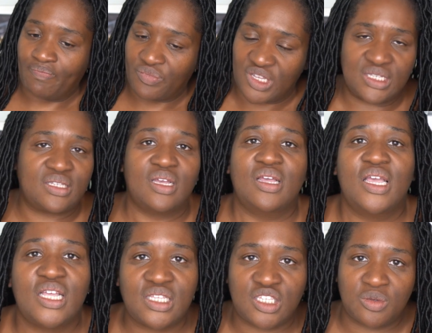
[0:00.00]
please
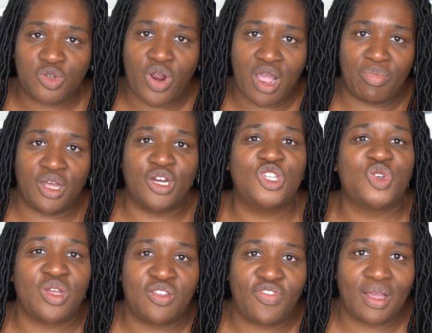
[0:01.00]
hit the subscribe button and
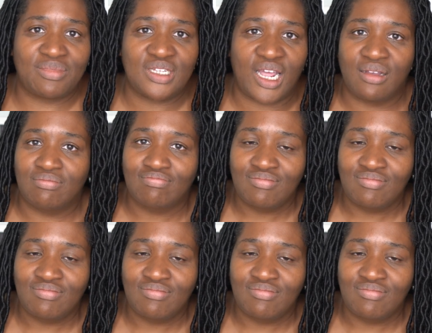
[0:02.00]
join the fam today.